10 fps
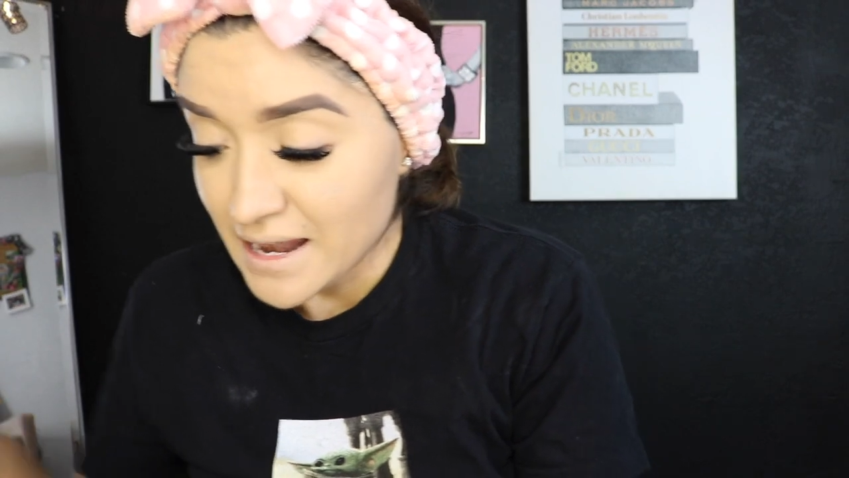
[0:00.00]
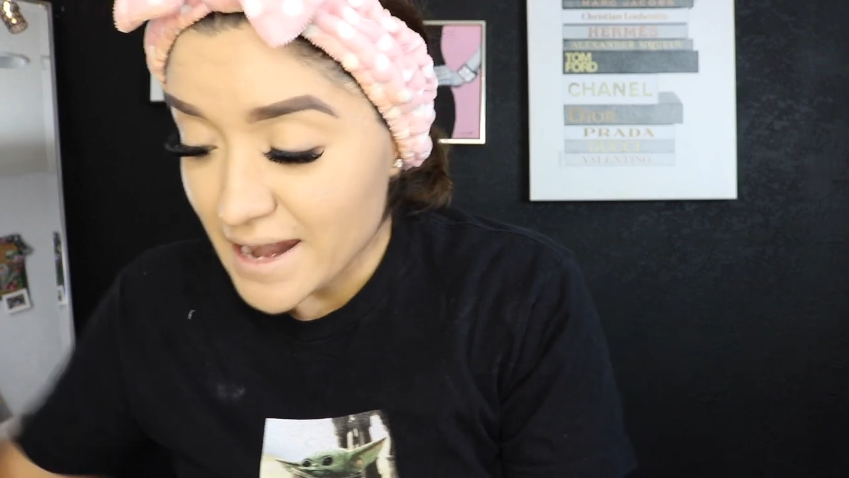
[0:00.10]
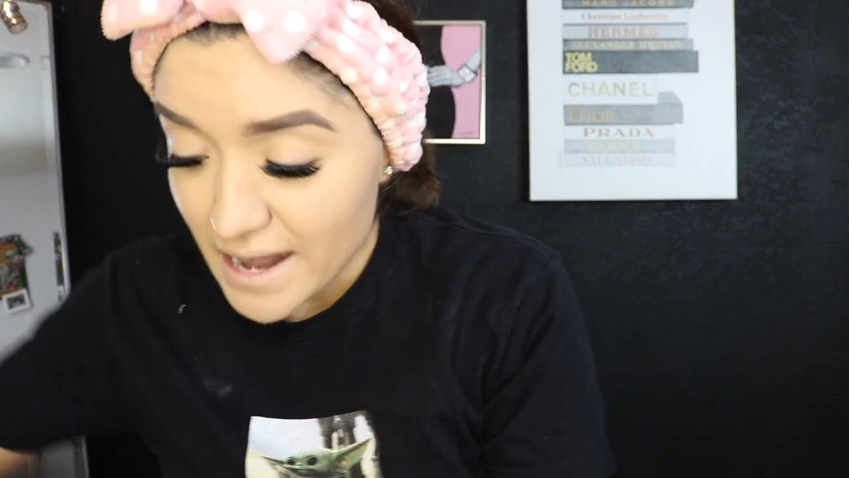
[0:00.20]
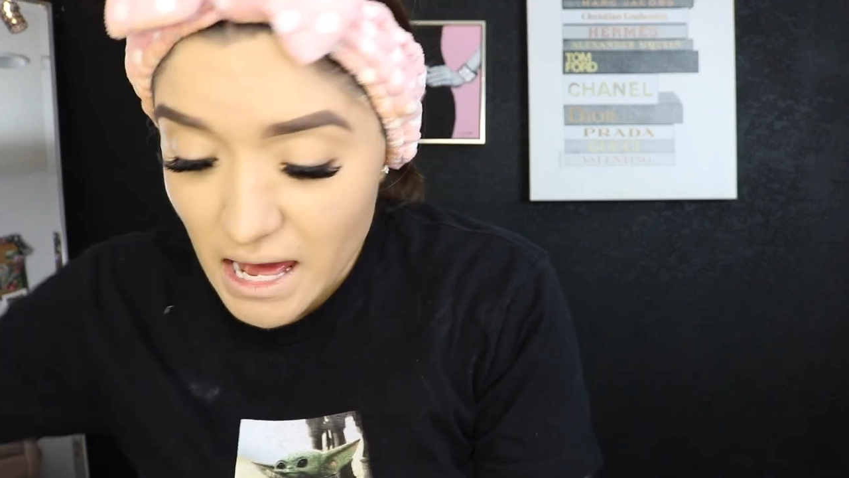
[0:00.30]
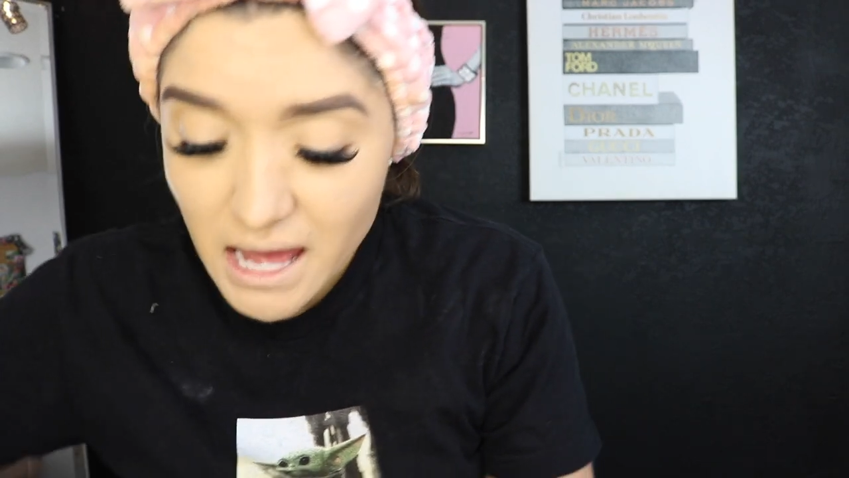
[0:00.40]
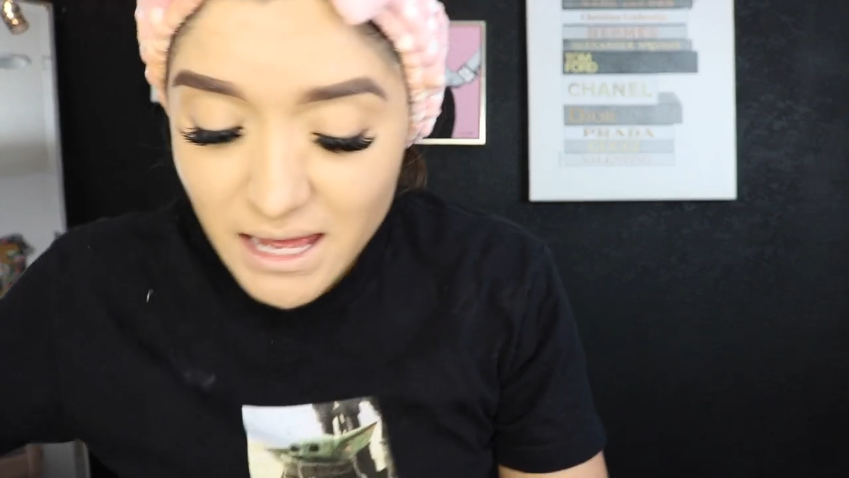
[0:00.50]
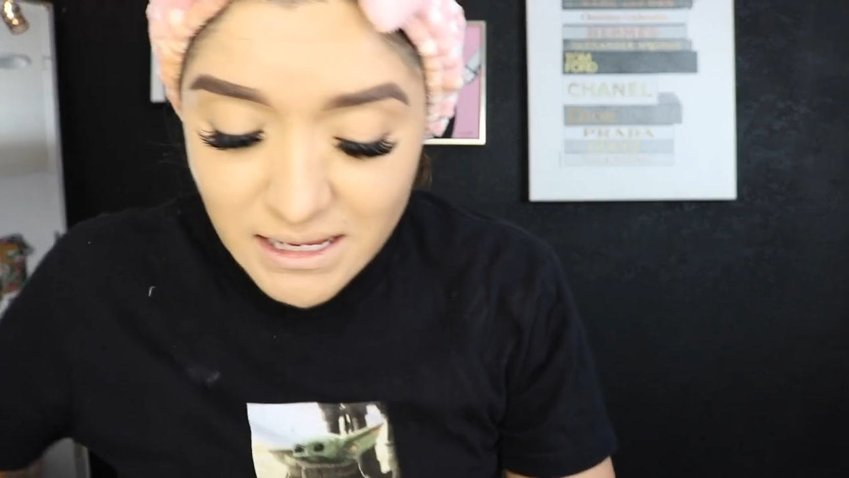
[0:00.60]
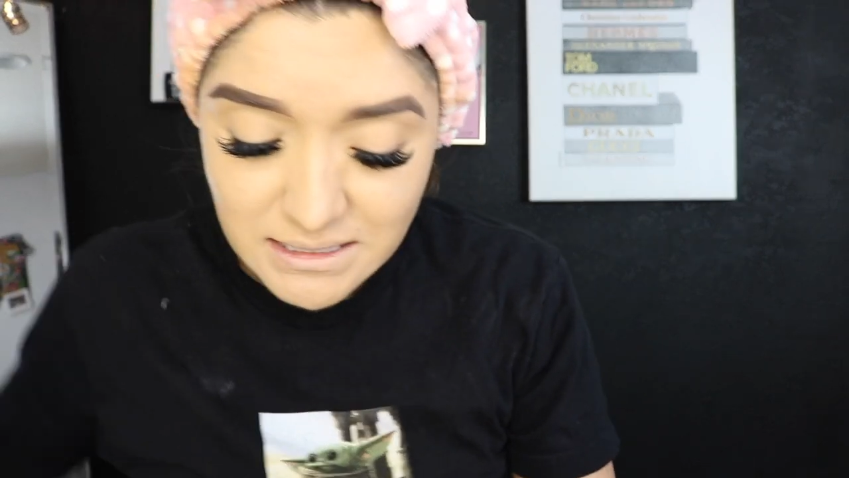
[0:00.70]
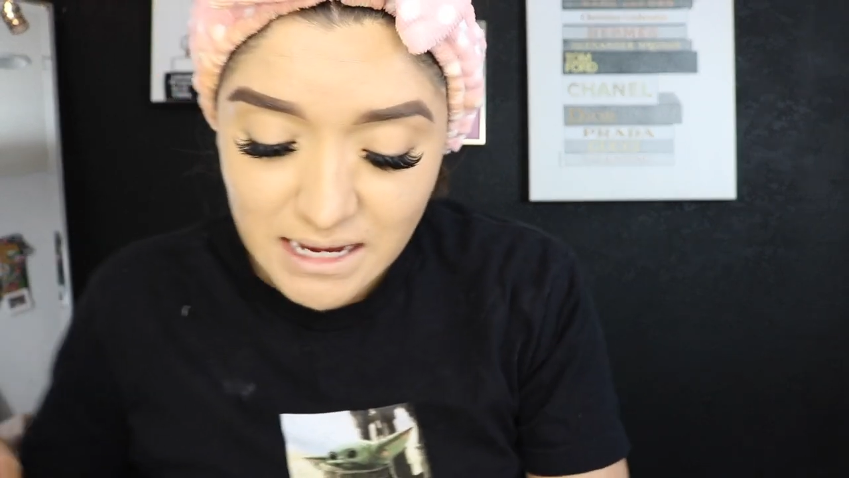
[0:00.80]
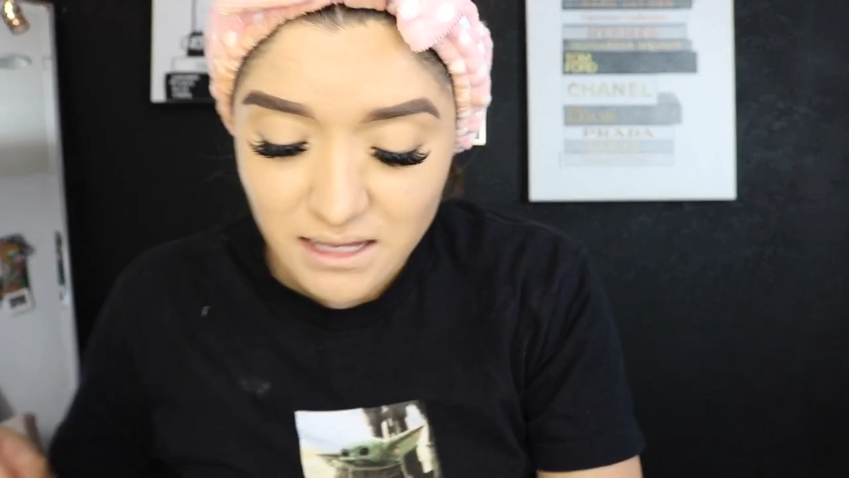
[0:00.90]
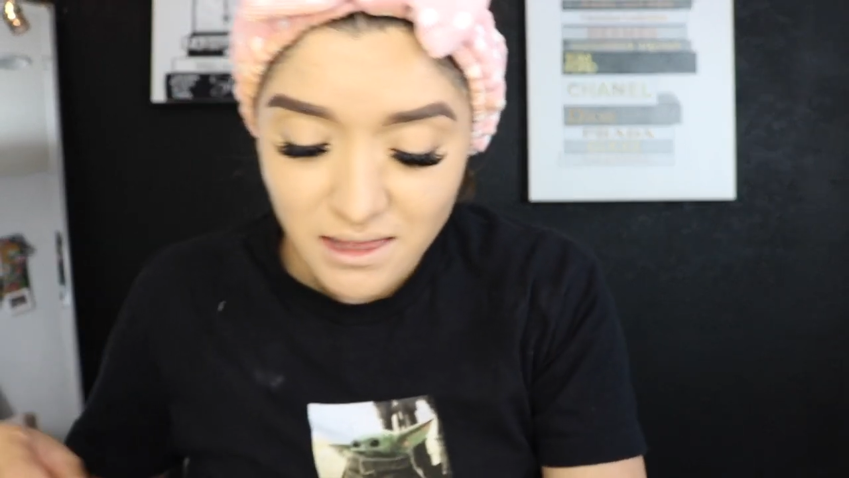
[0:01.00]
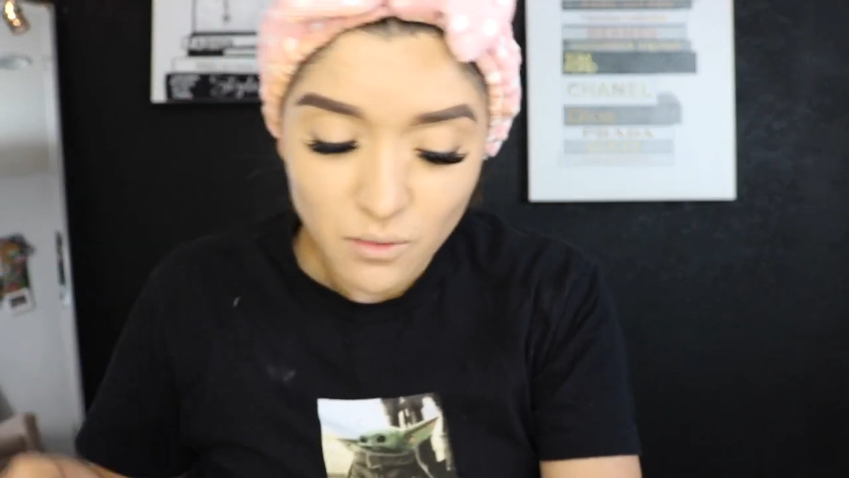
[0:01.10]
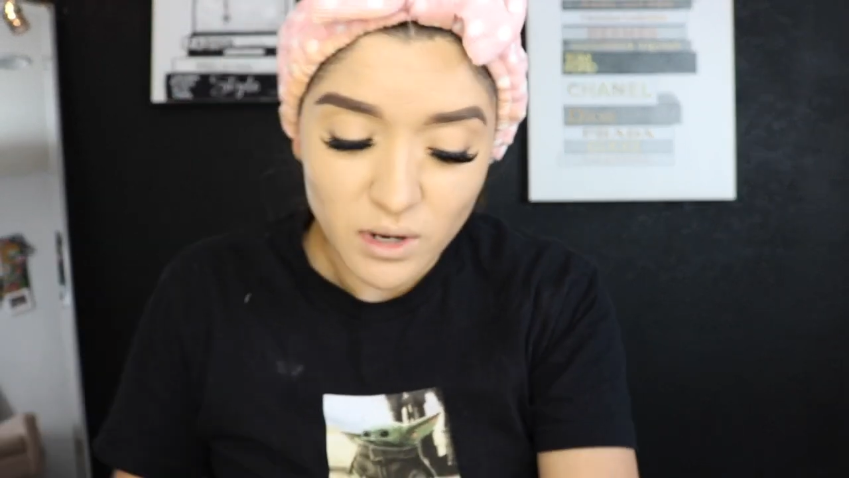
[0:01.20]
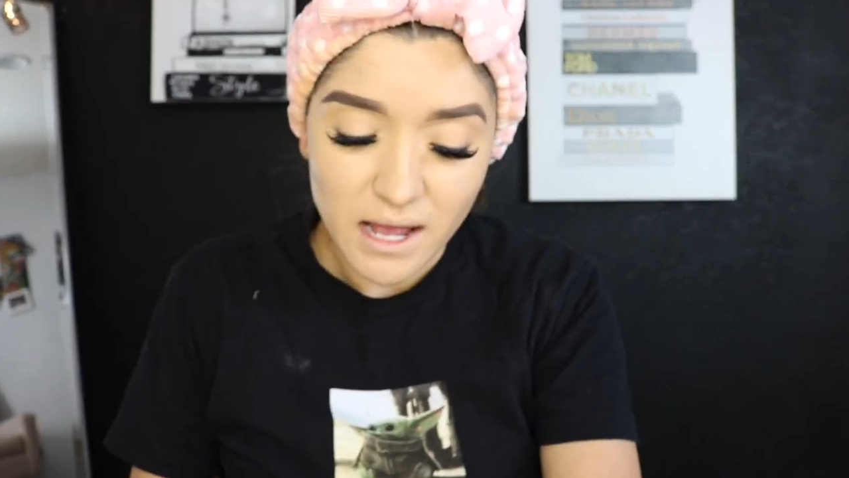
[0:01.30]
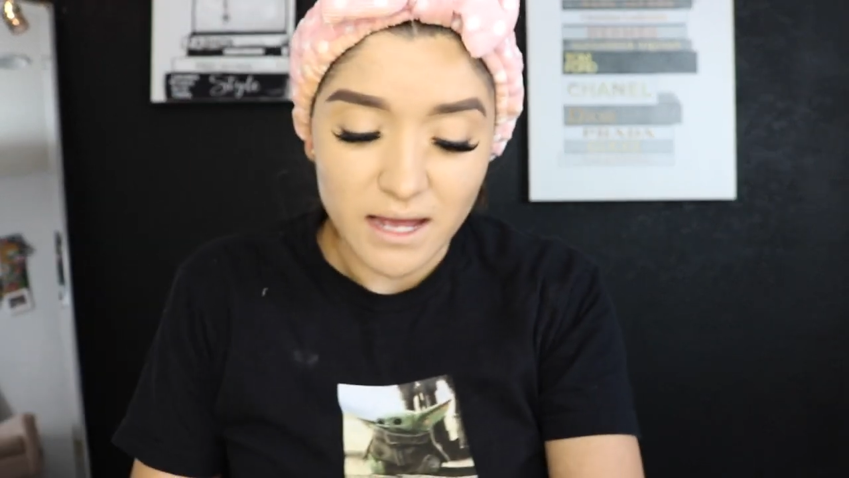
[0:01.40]
not exactly
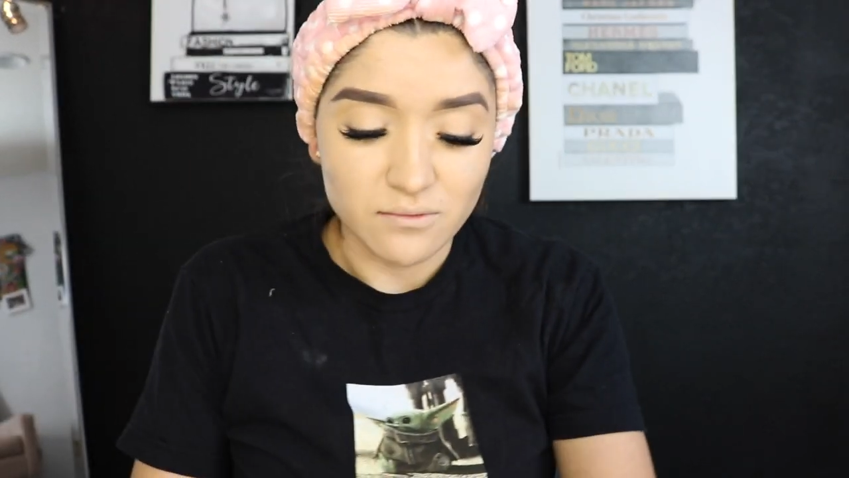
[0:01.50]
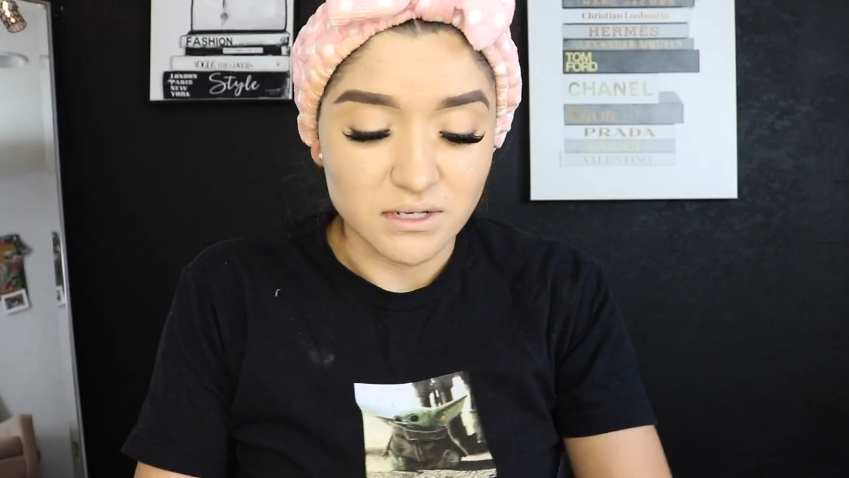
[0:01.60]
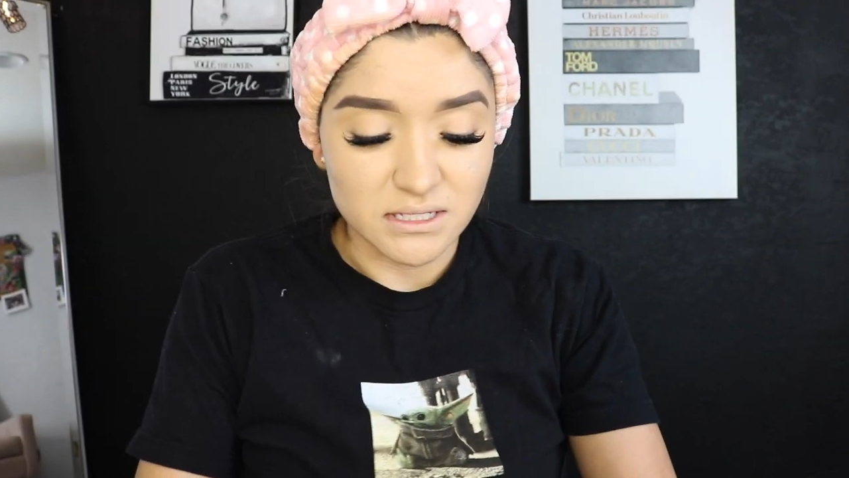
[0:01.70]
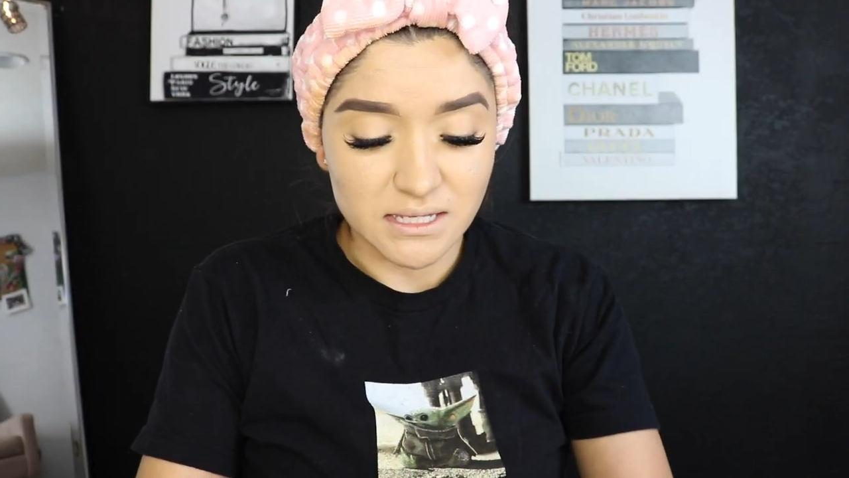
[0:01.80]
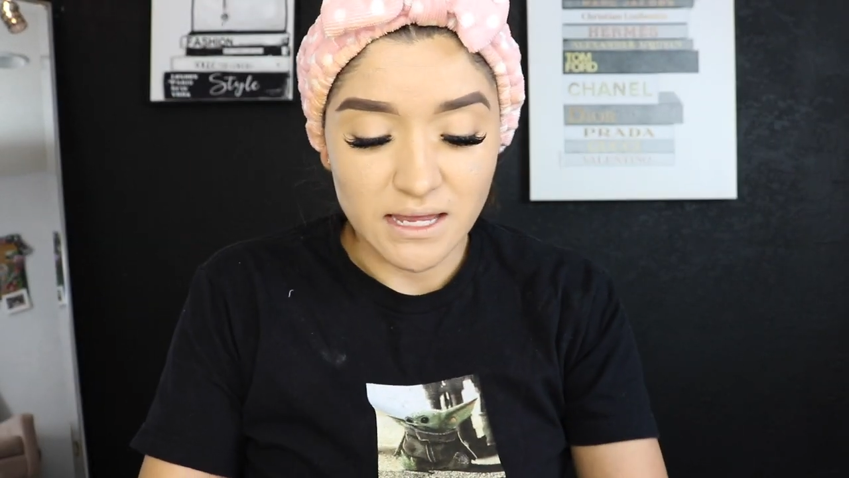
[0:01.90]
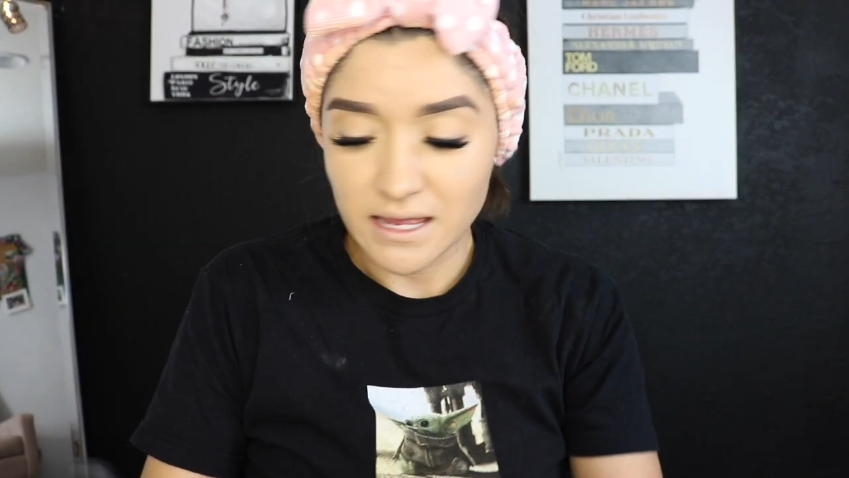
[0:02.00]
what I was